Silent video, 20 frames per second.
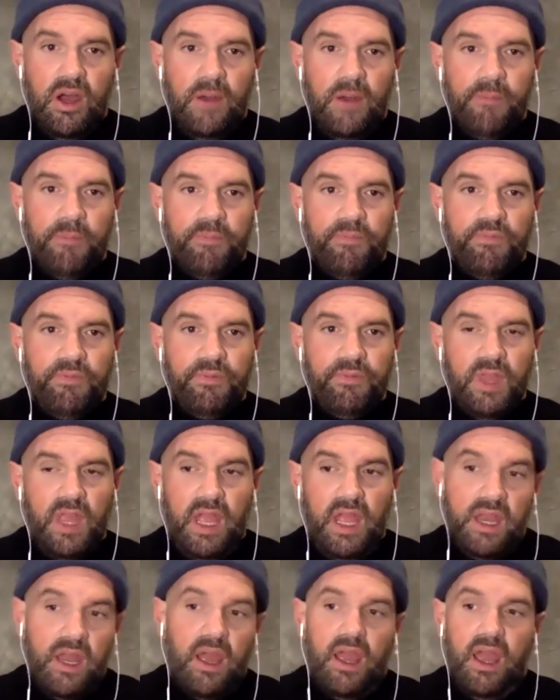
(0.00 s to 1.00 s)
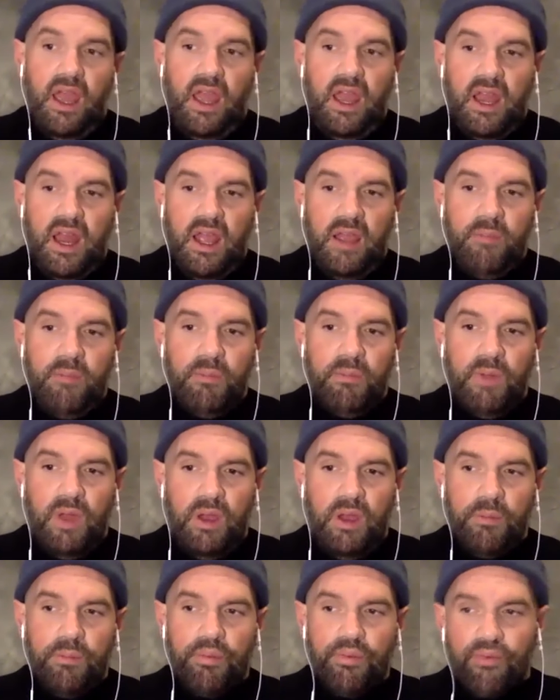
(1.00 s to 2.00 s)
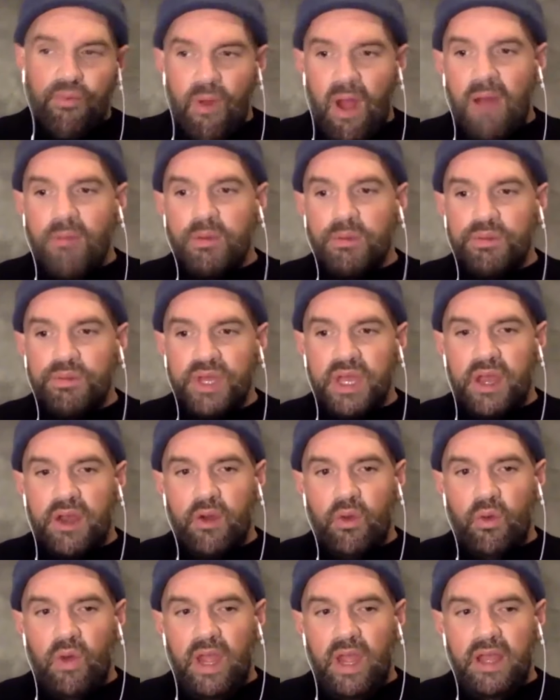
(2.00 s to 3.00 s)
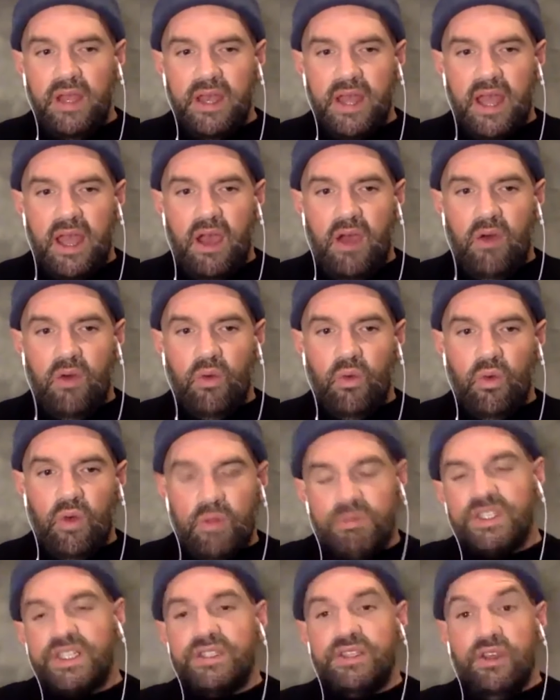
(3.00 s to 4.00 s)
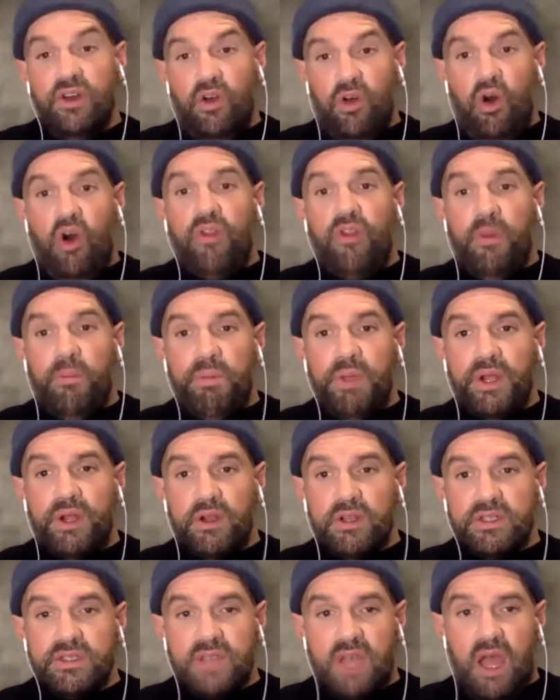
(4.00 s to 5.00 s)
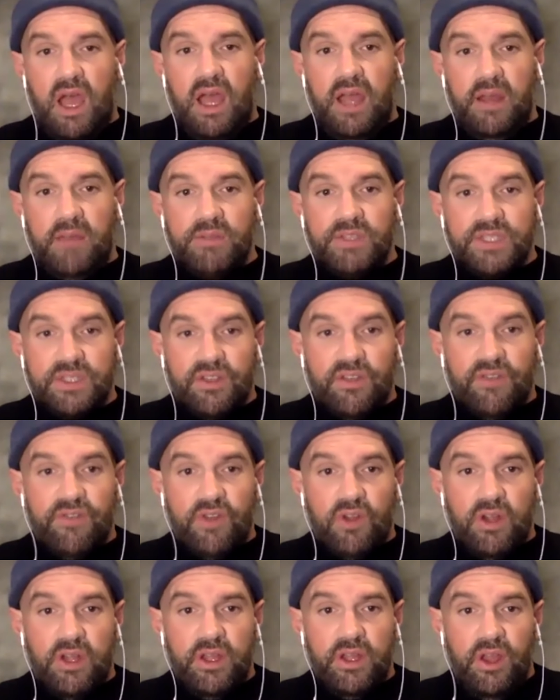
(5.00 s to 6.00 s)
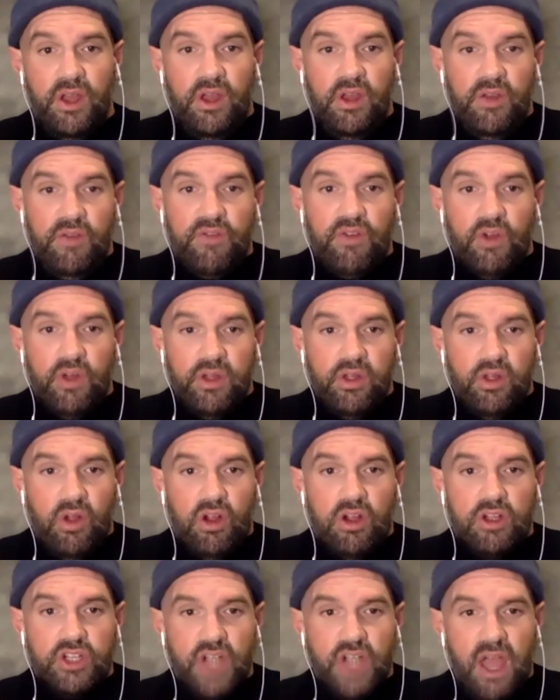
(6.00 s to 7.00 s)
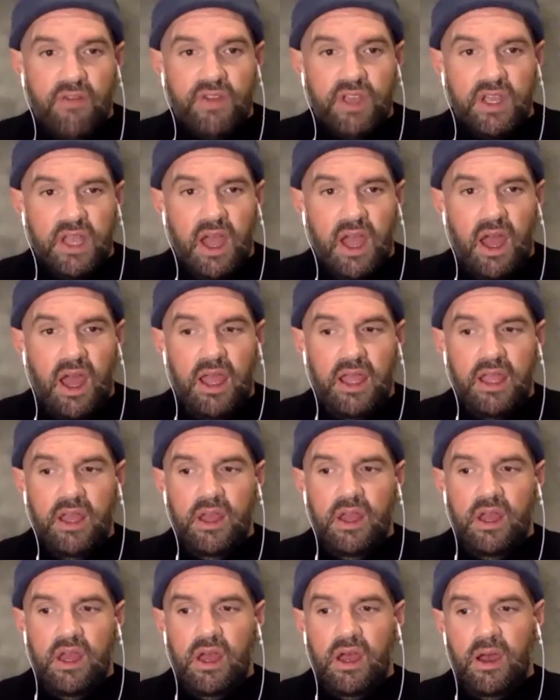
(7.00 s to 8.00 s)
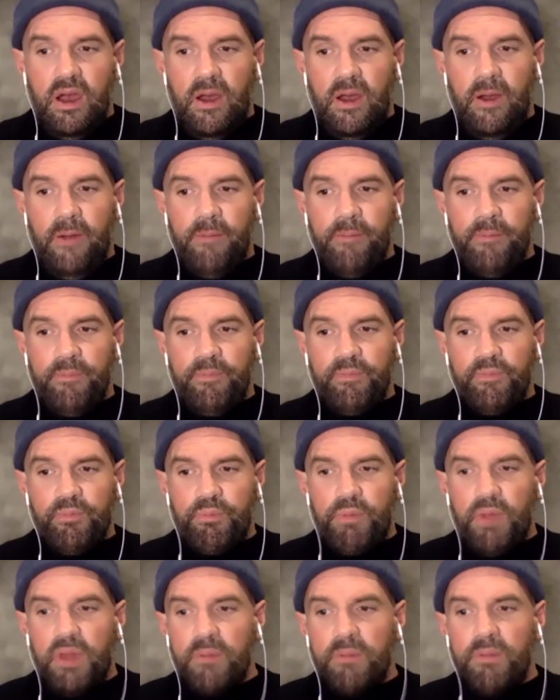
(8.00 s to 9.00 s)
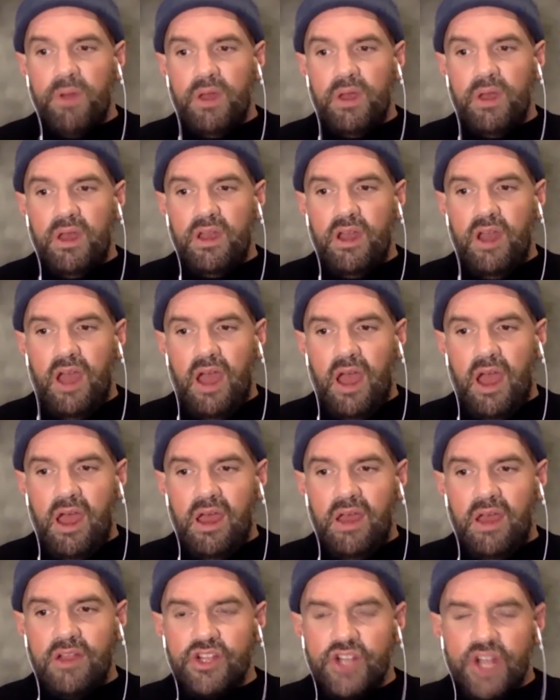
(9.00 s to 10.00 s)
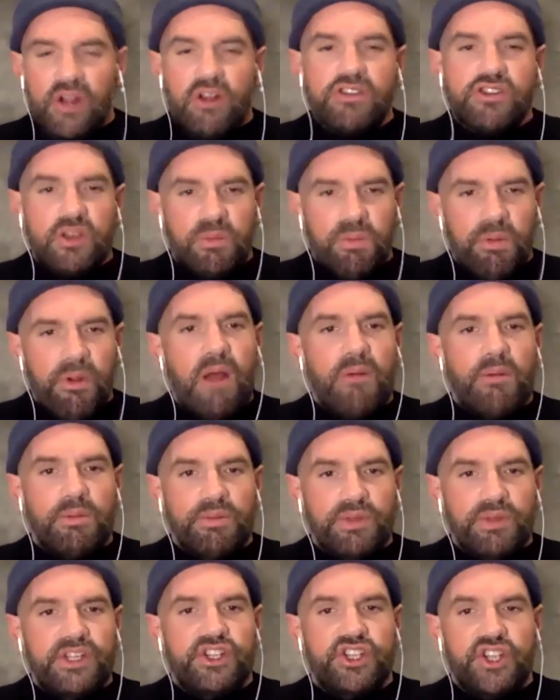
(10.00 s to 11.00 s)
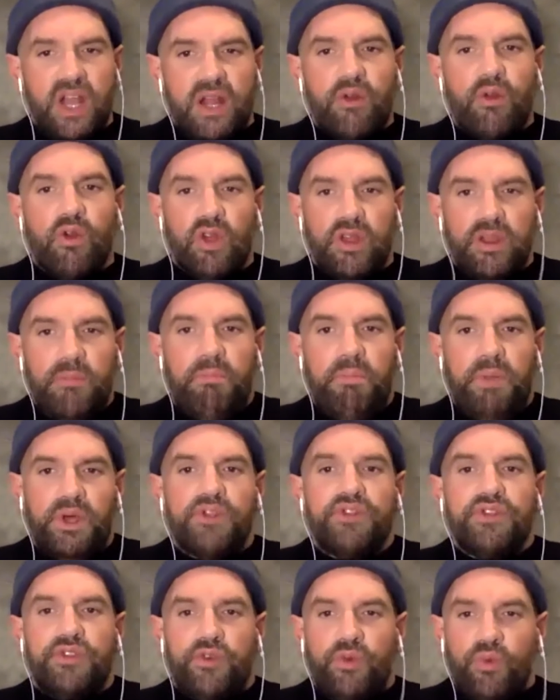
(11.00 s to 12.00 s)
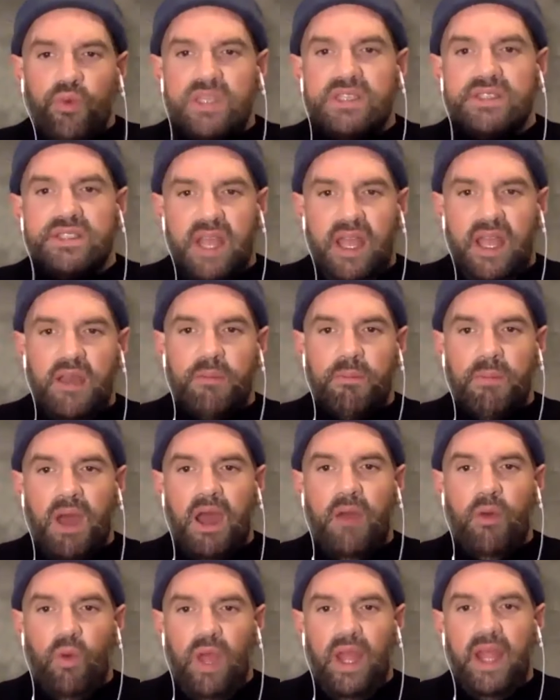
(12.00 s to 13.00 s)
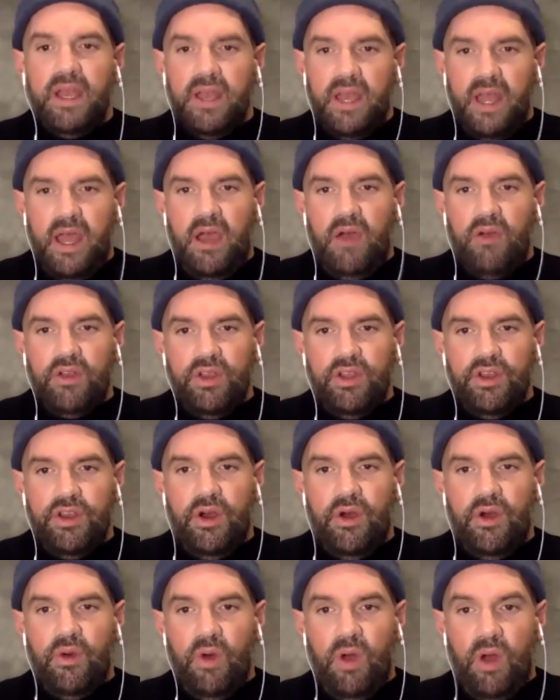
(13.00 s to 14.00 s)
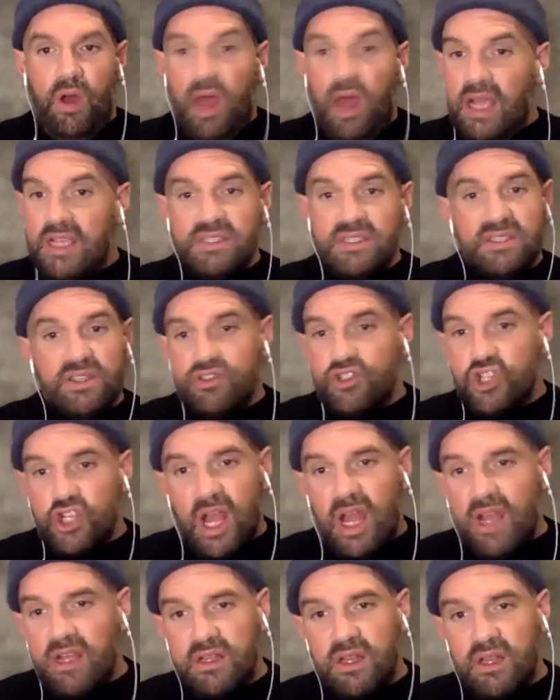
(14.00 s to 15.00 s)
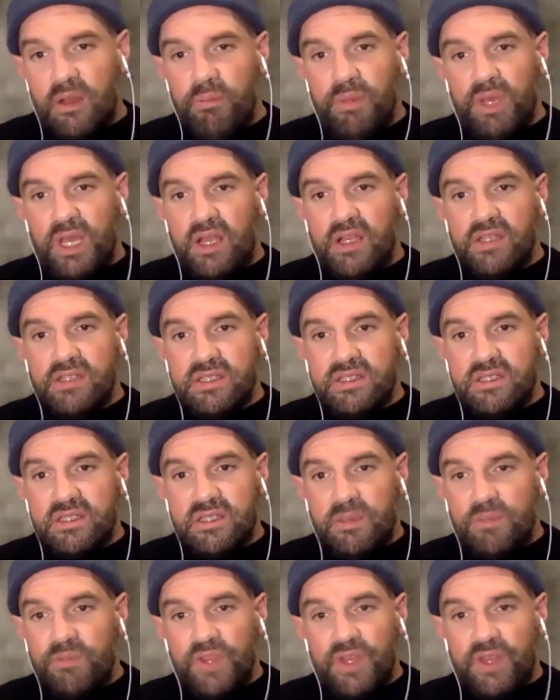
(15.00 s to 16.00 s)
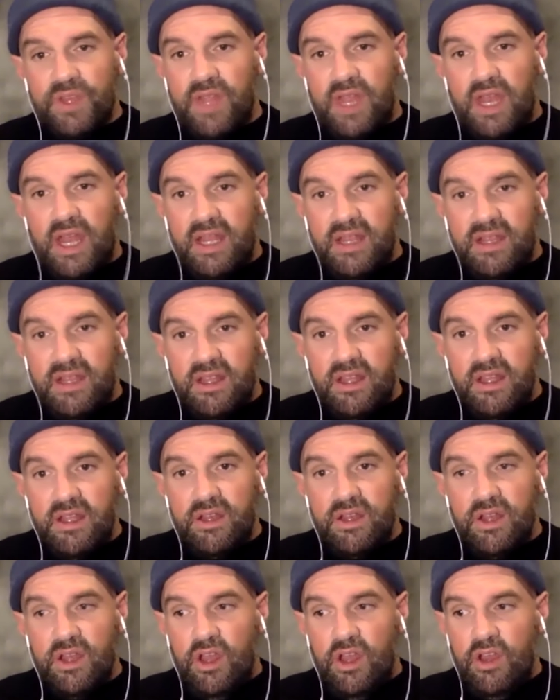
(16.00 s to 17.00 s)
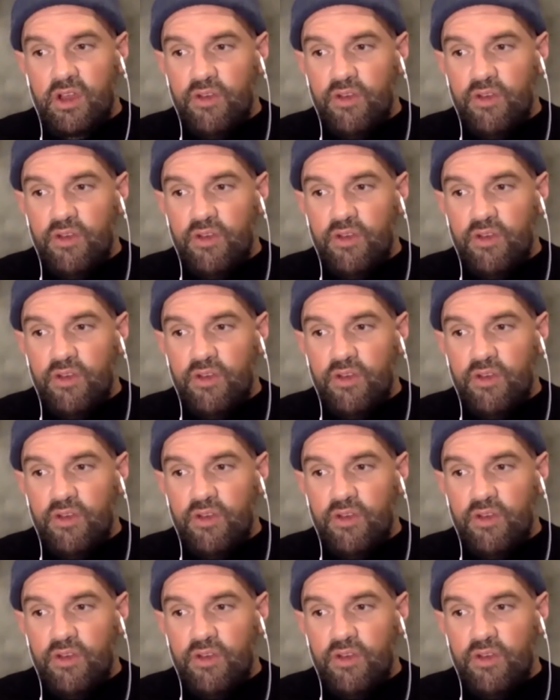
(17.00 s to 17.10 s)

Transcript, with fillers: um, and i and i'm probably at a weight now i'm still on the bigger side i'm still a very very large heavy guy um, but but uh, chairs are probably generally built to withstand my weight now you know i still check them because it's something that i did